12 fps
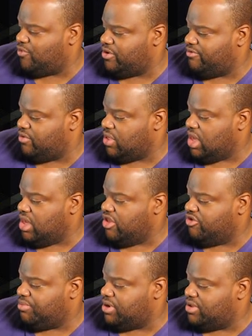for you,
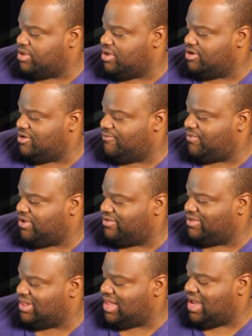it's pretty good. Don't
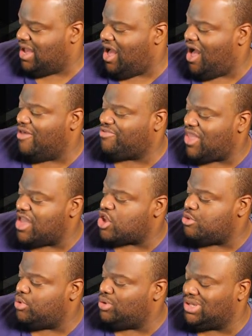forget to like. Oh,
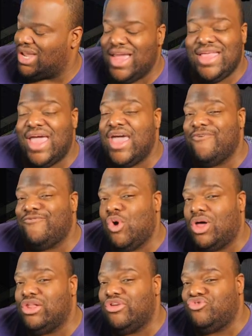thank you, Moonlight. Yeah, if
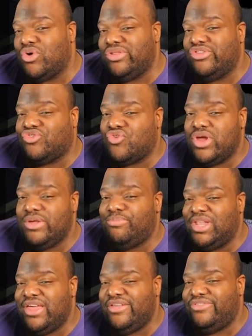you all are enjoying the stream,
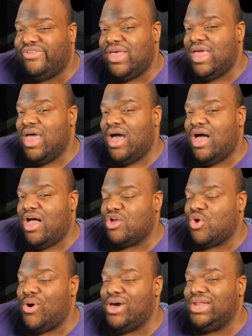please
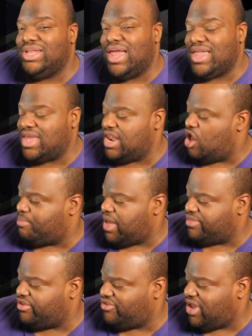uh, go ahead and like and help
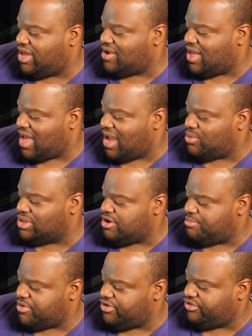out the channel. I
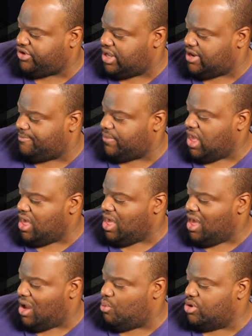really appreciate it.
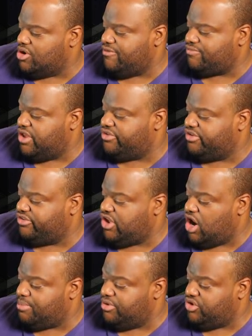I wonder if there's a
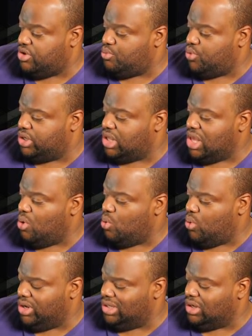CRPG with
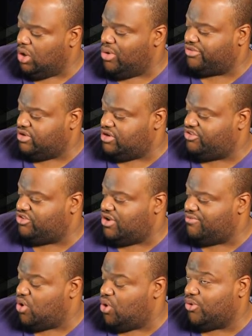with lowest
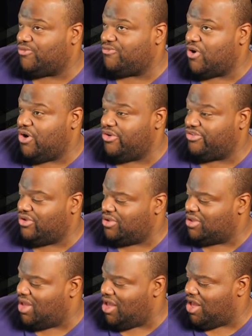initiative goes first.
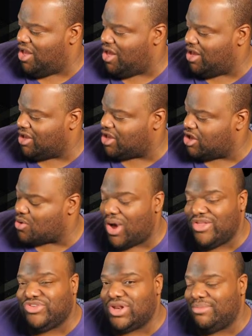Uh, good
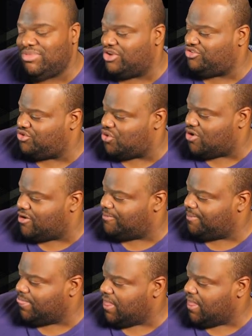question. I'm not sure.